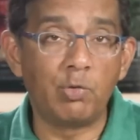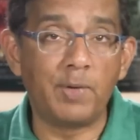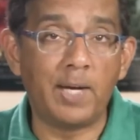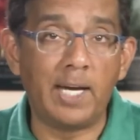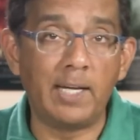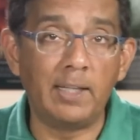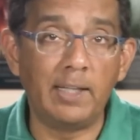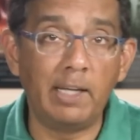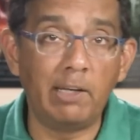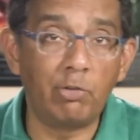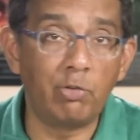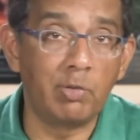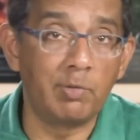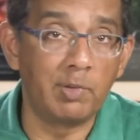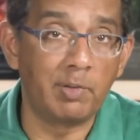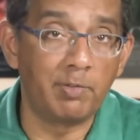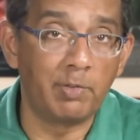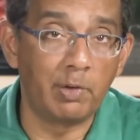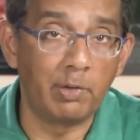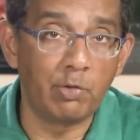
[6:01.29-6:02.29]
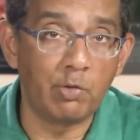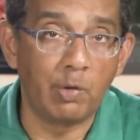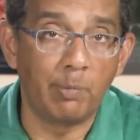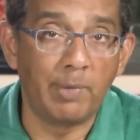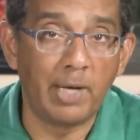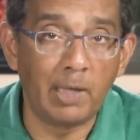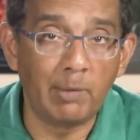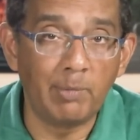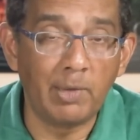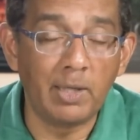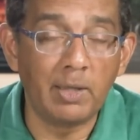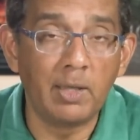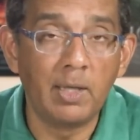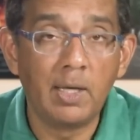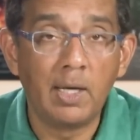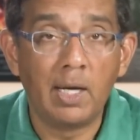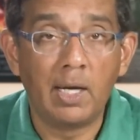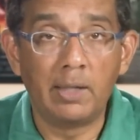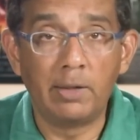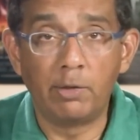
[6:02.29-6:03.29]
violation of the First Amendment,
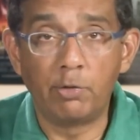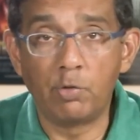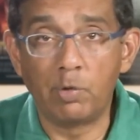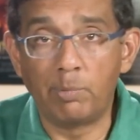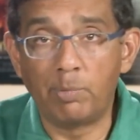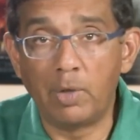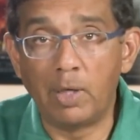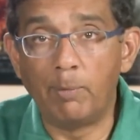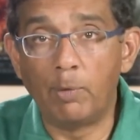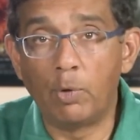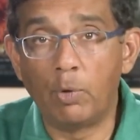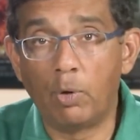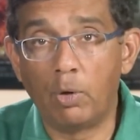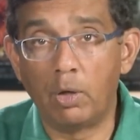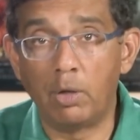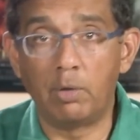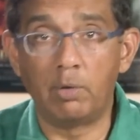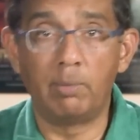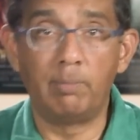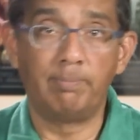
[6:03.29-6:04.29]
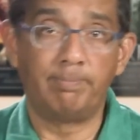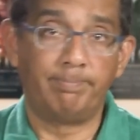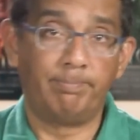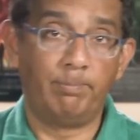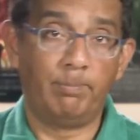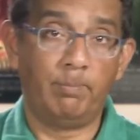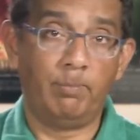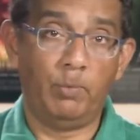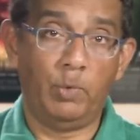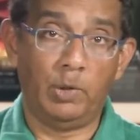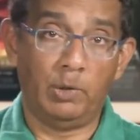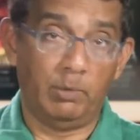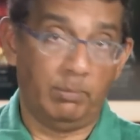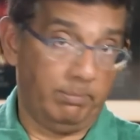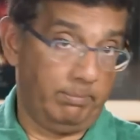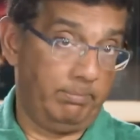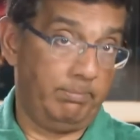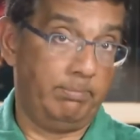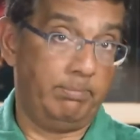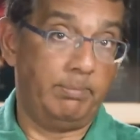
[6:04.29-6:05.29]
and the Supreme Court
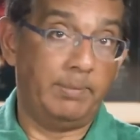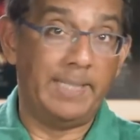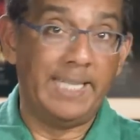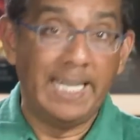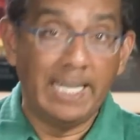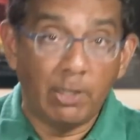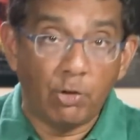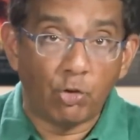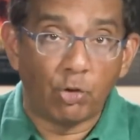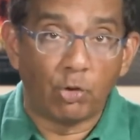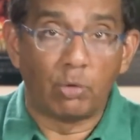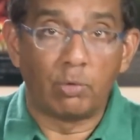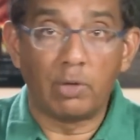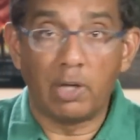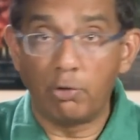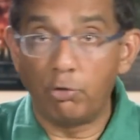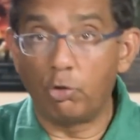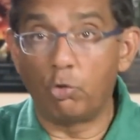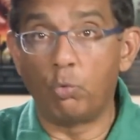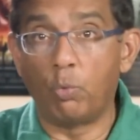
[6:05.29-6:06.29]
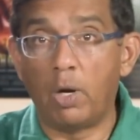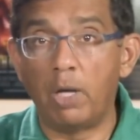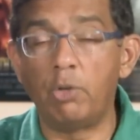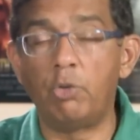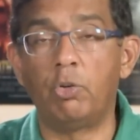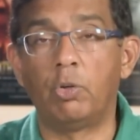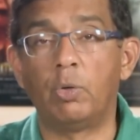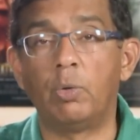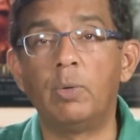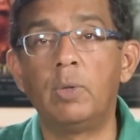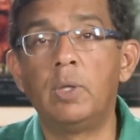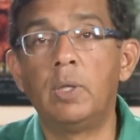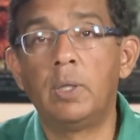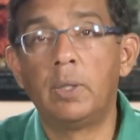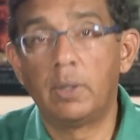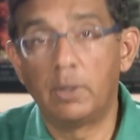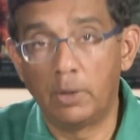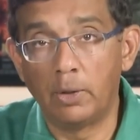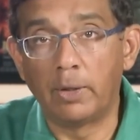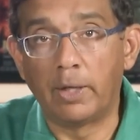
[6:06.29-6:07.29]
will need to, not just want to,
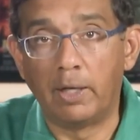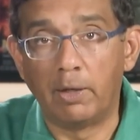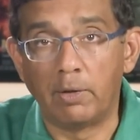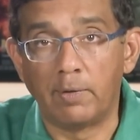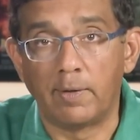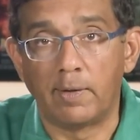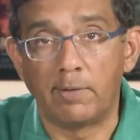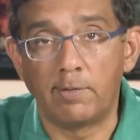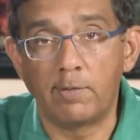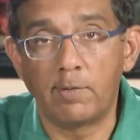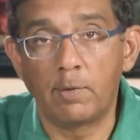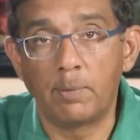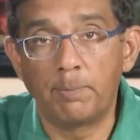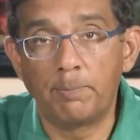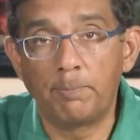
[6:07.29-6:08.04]
look into this.